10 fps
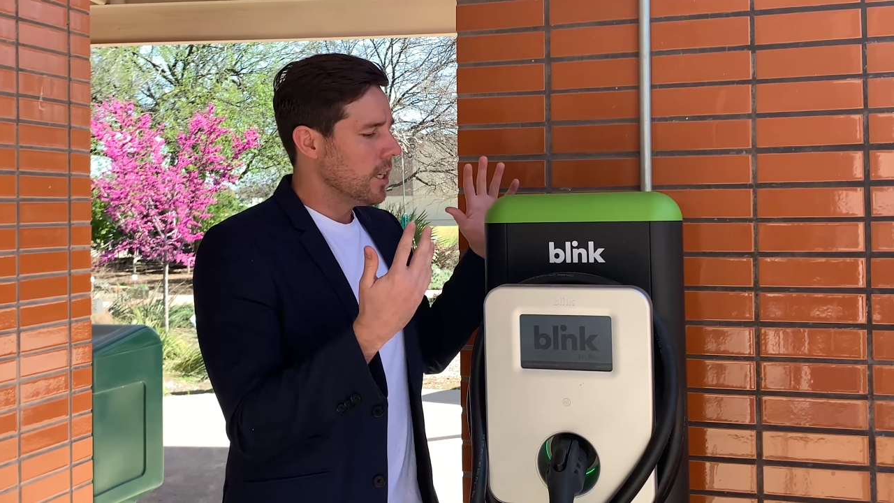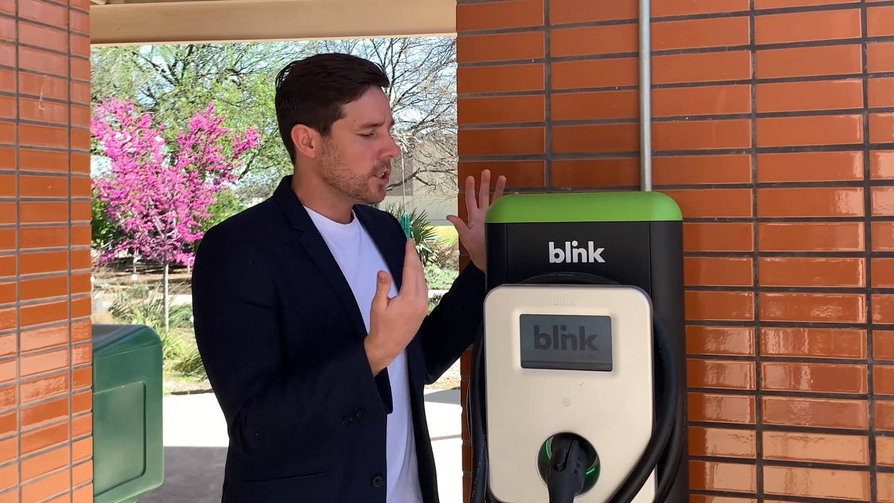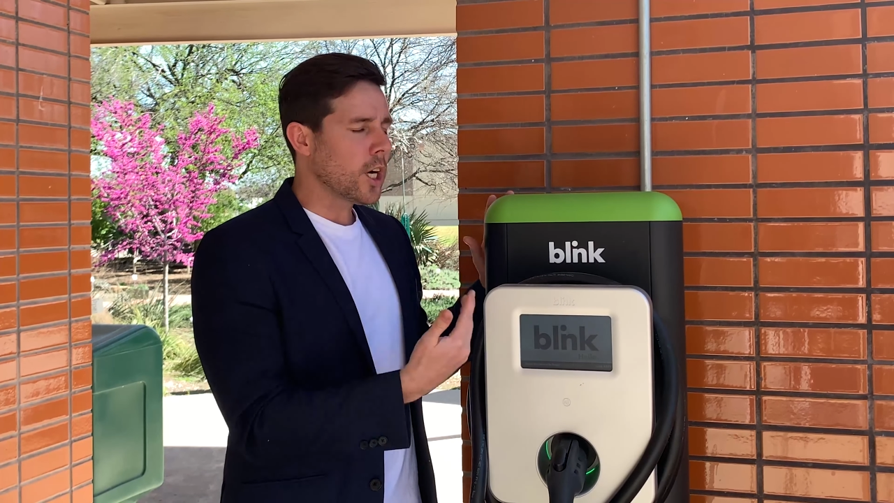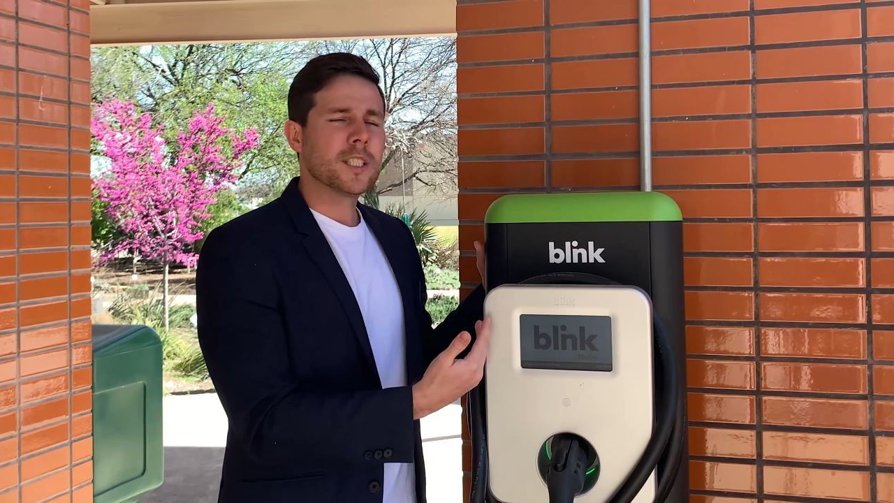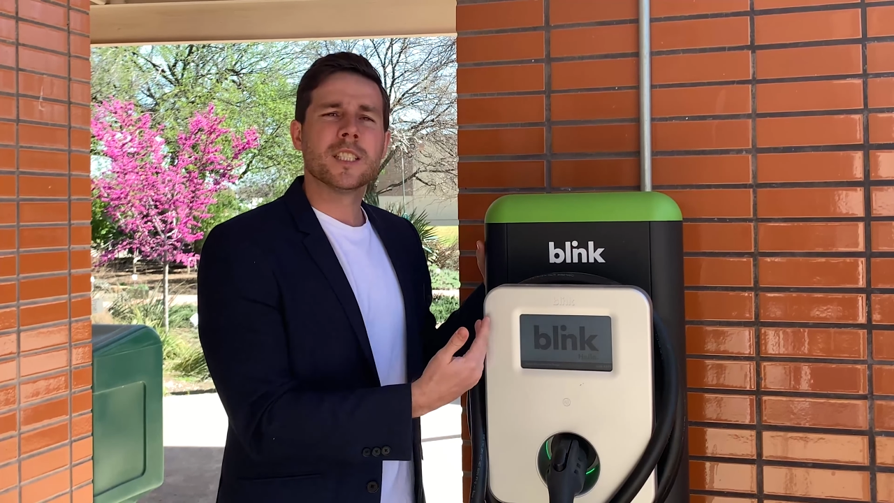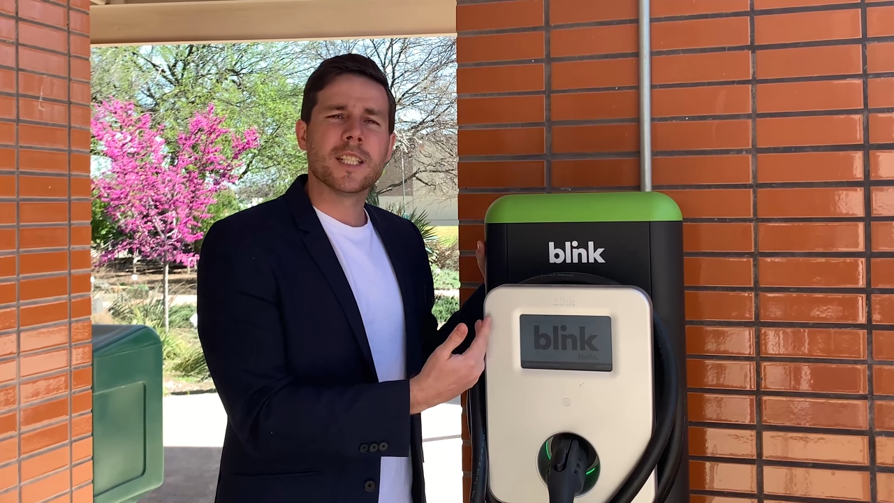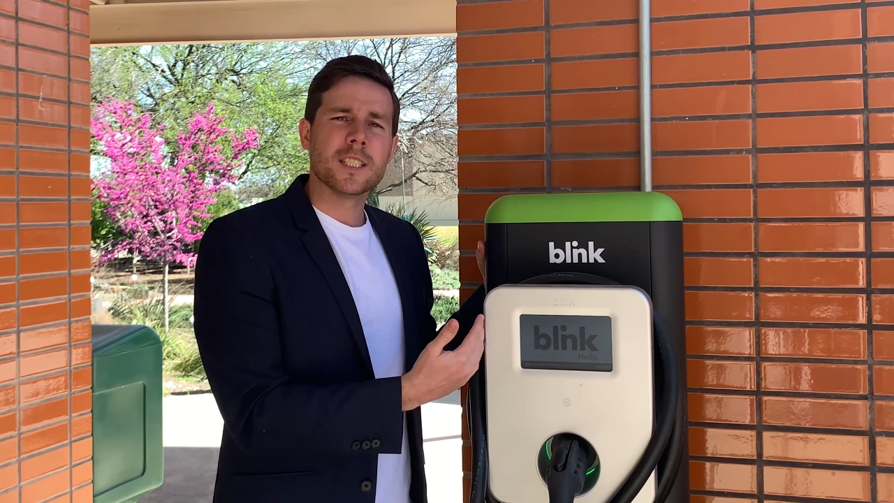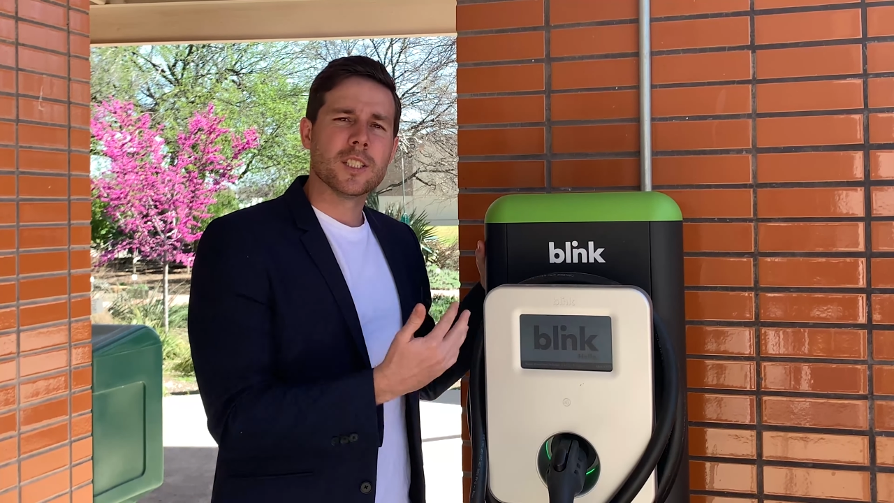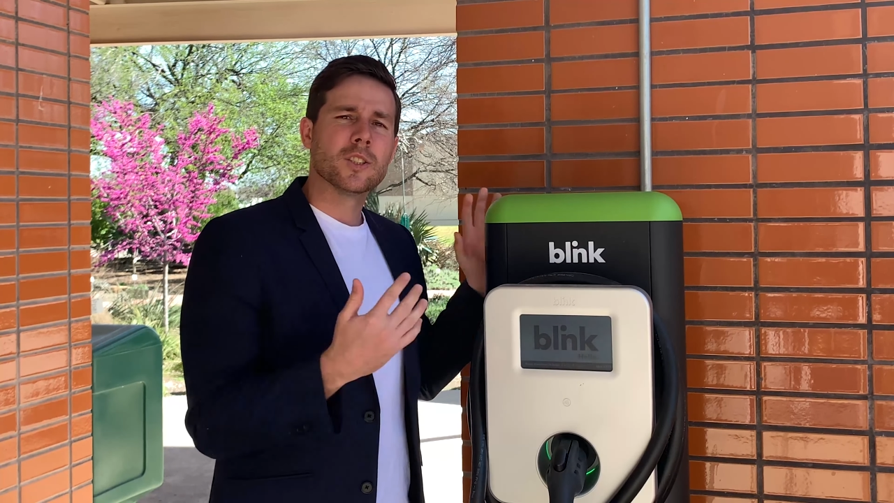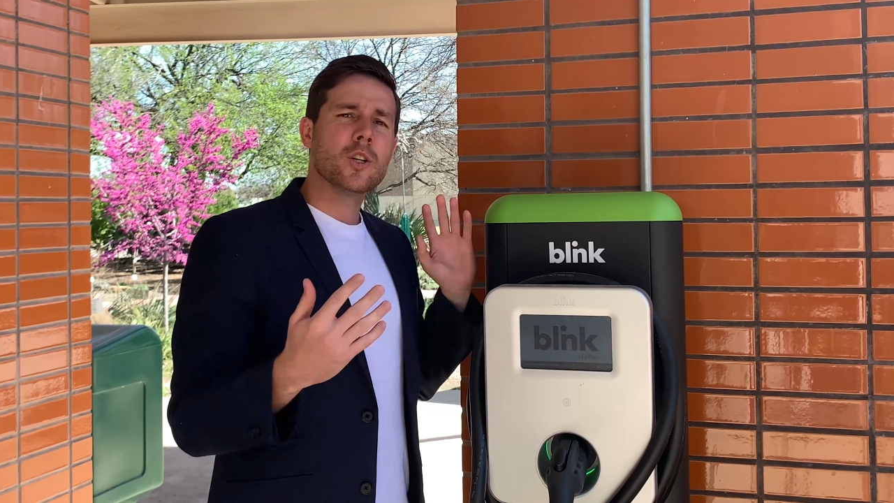charging
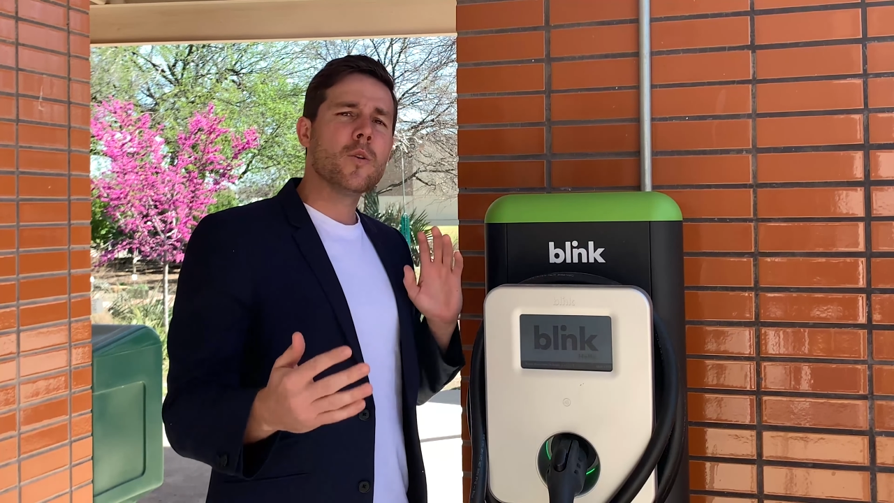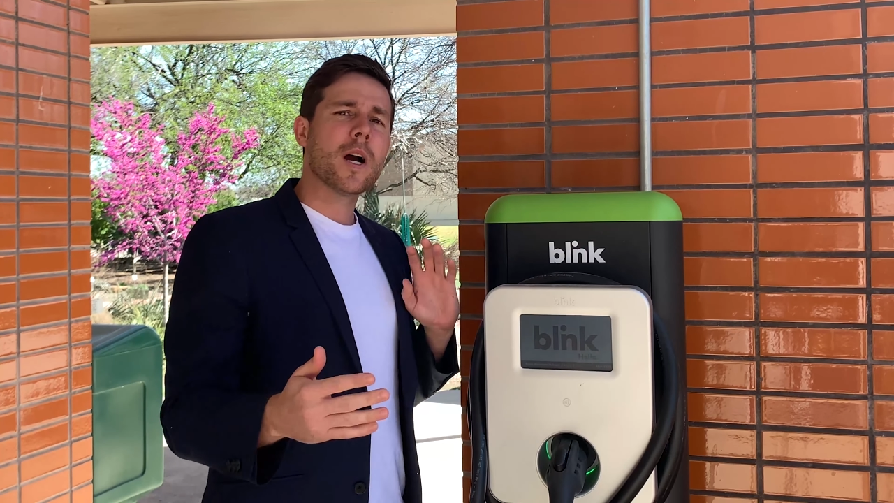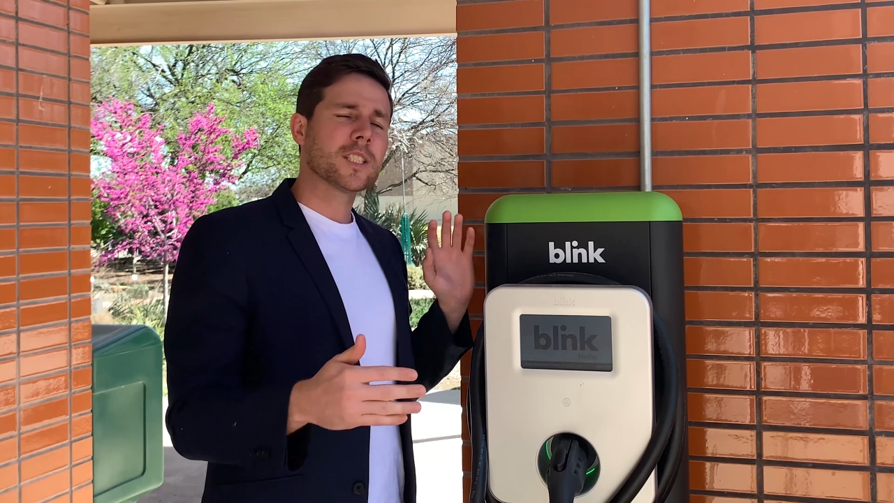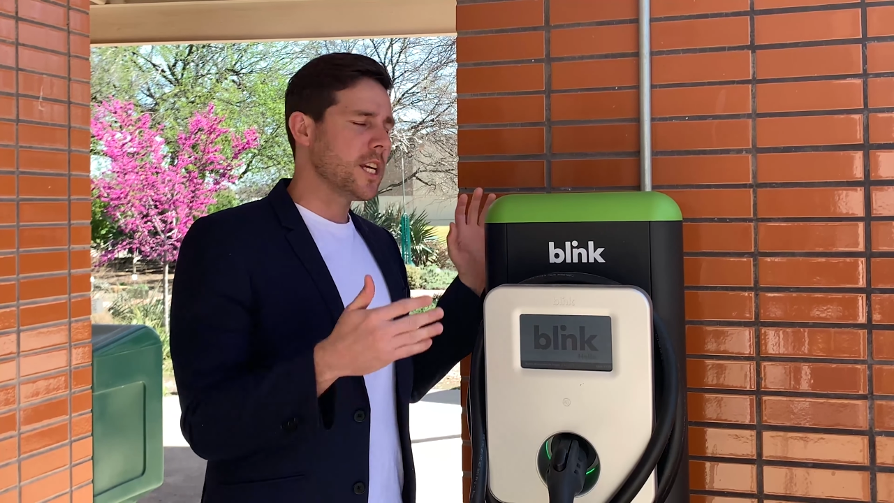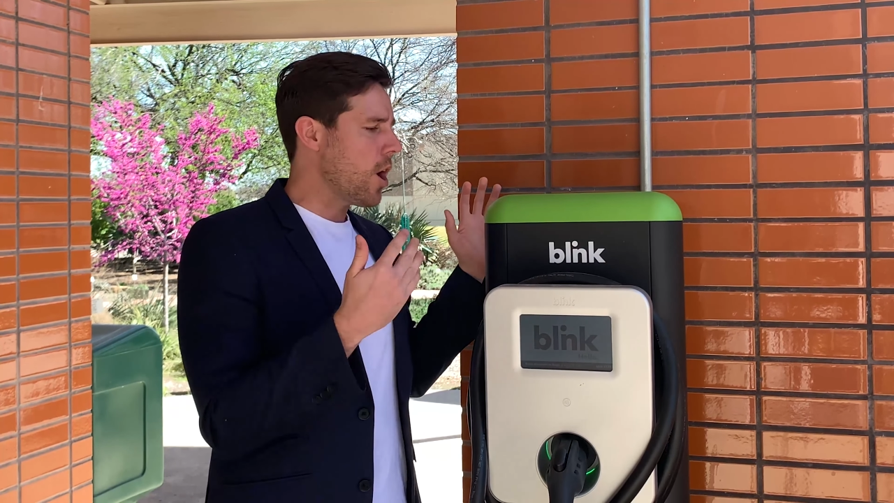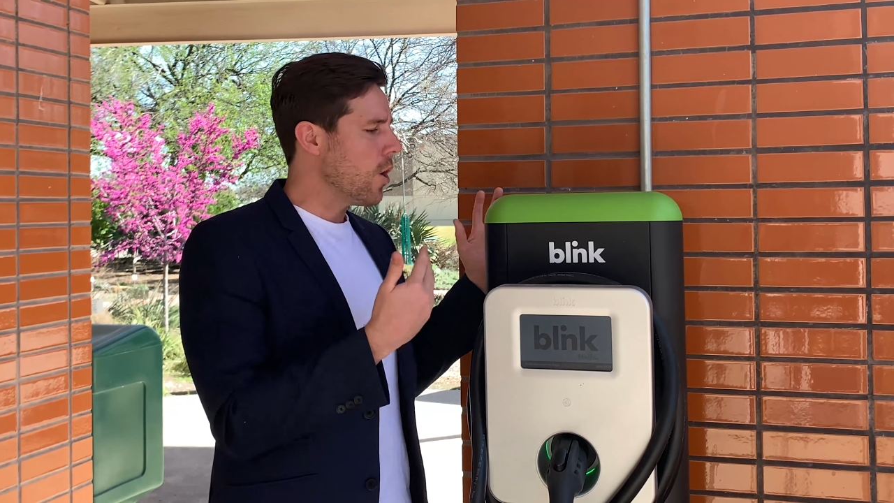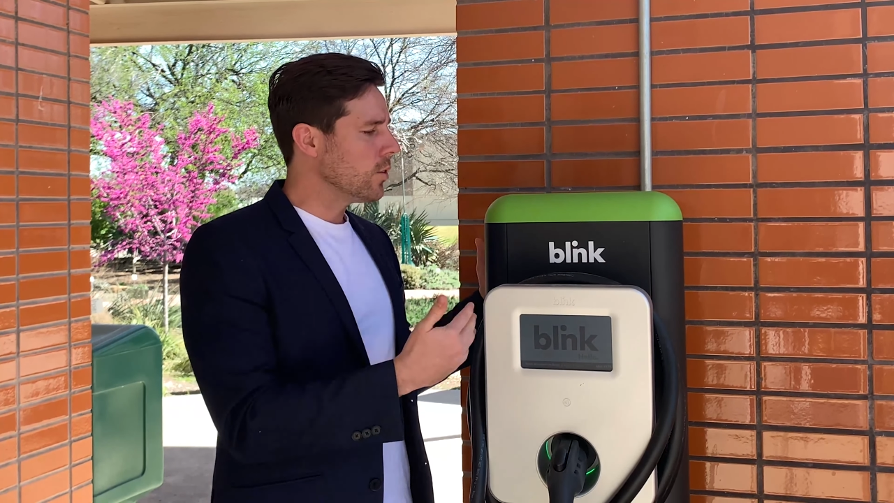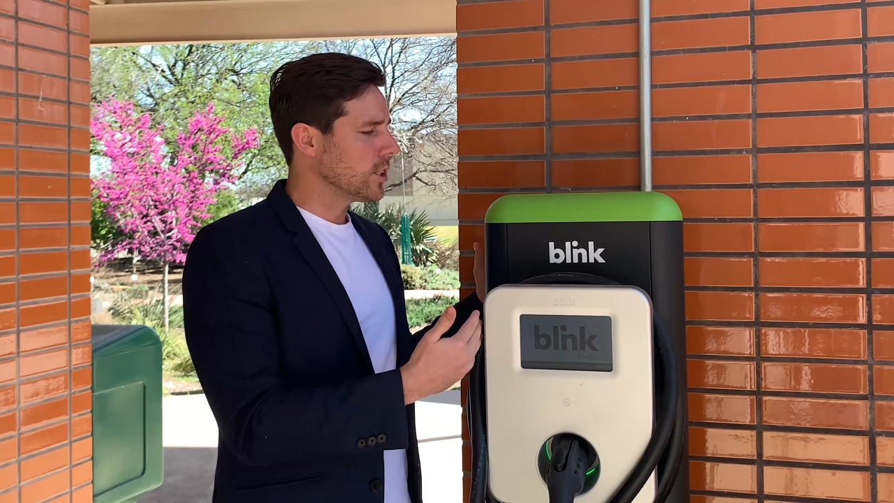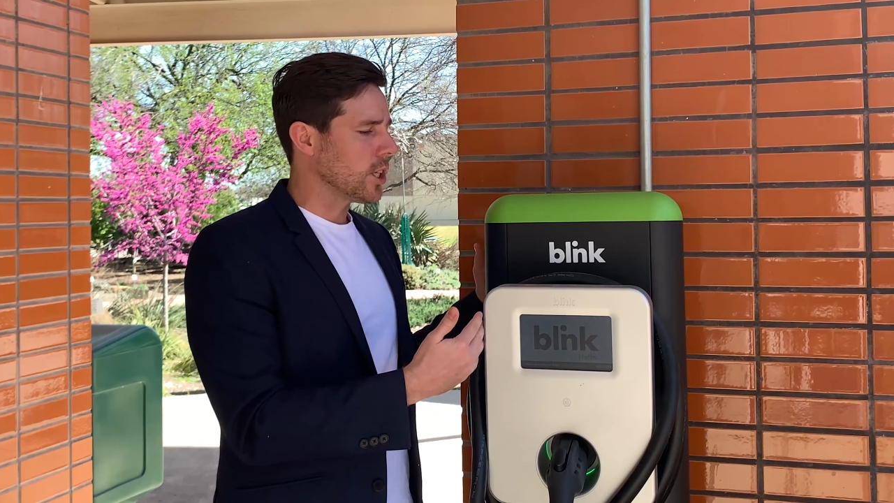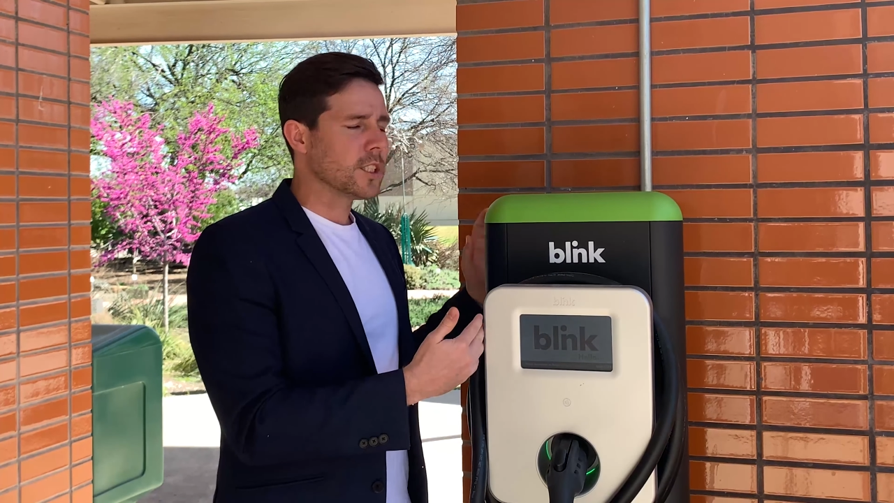stations. So you actually own
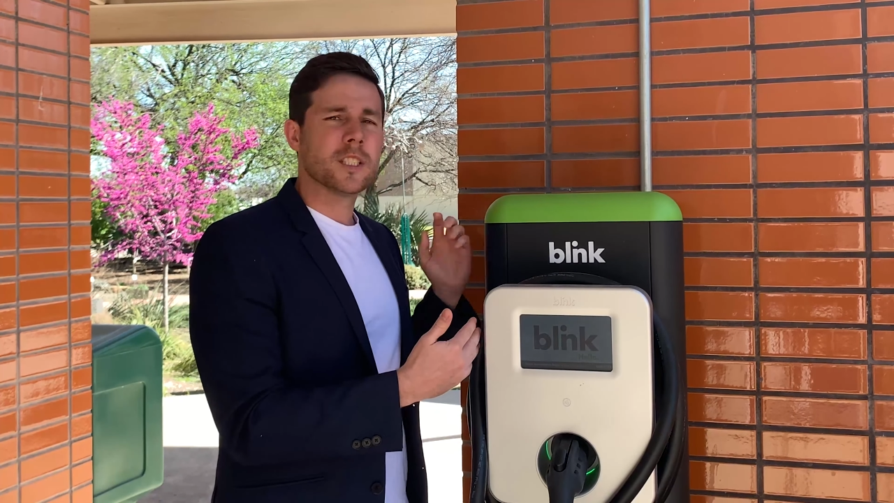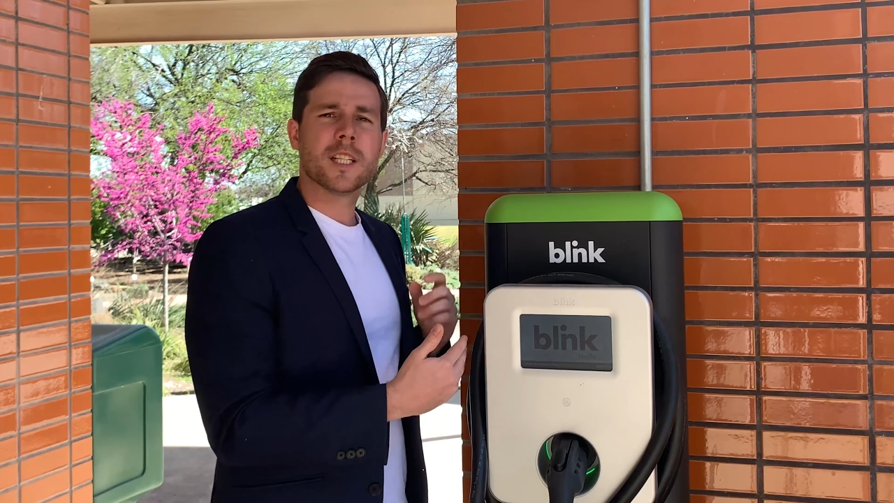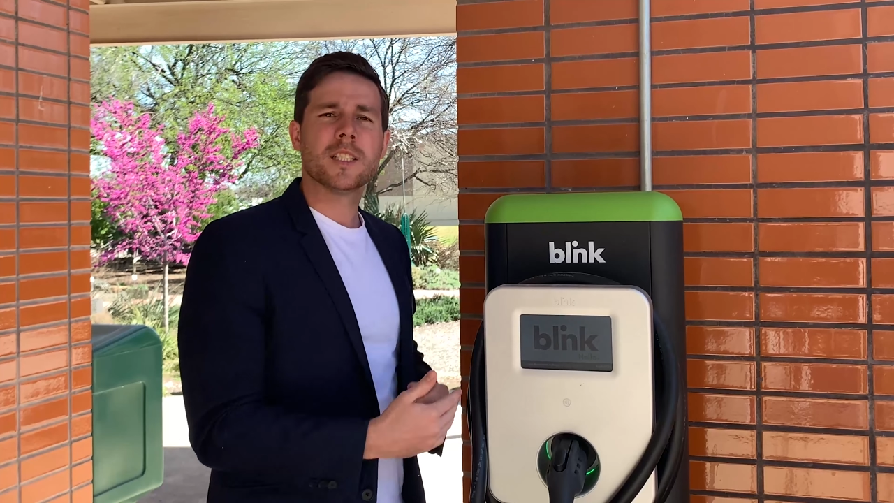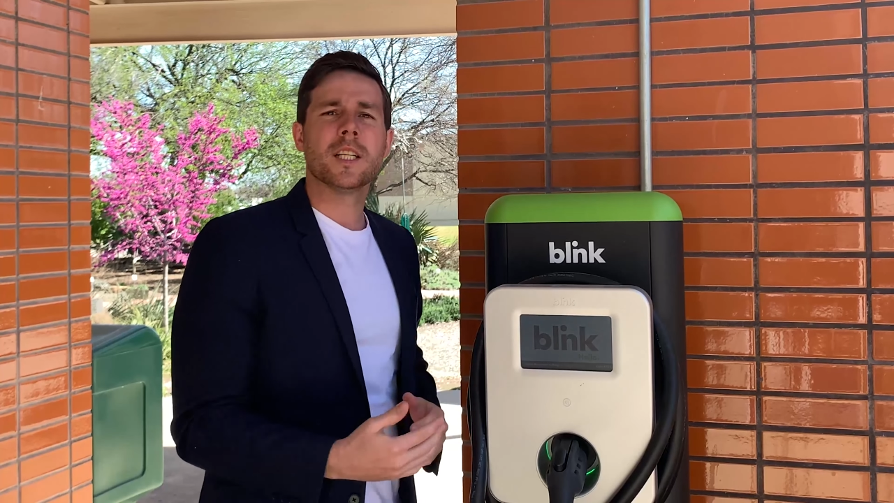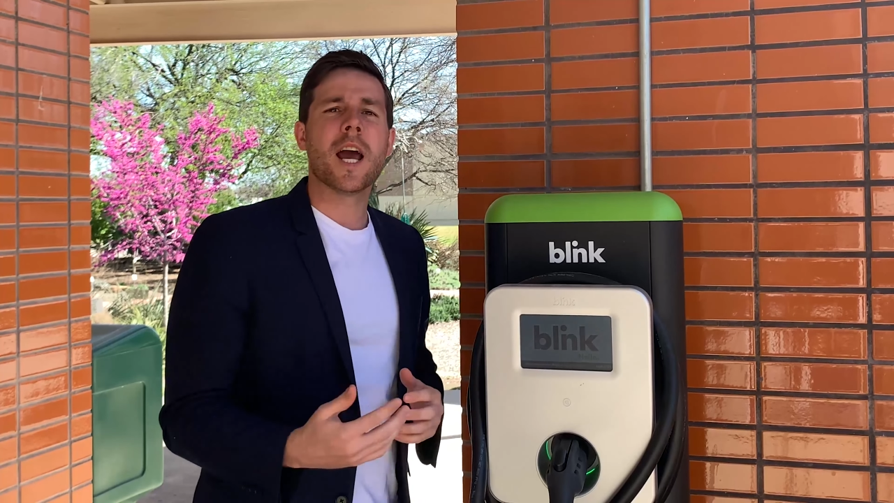the charging station